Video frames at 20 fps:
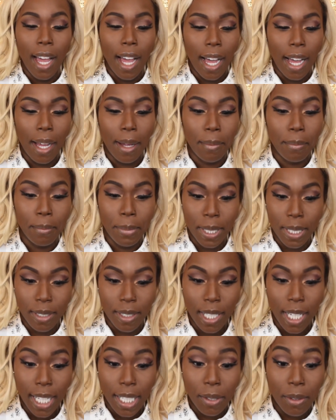But
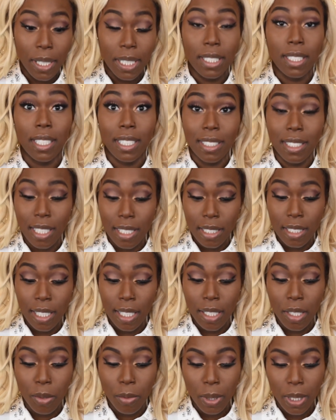anyways, let's
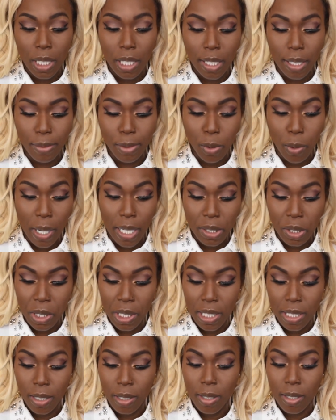continue with the lip
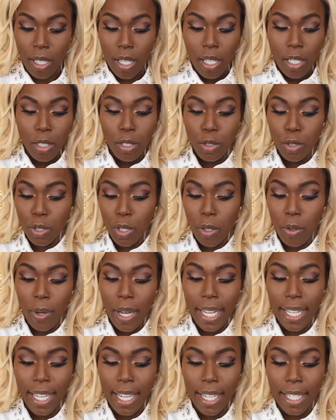swatches. So
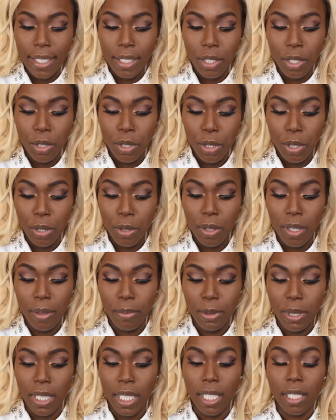I got 2
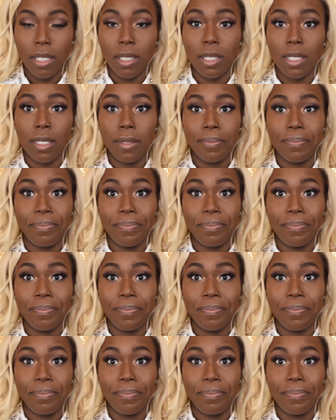lipsticks.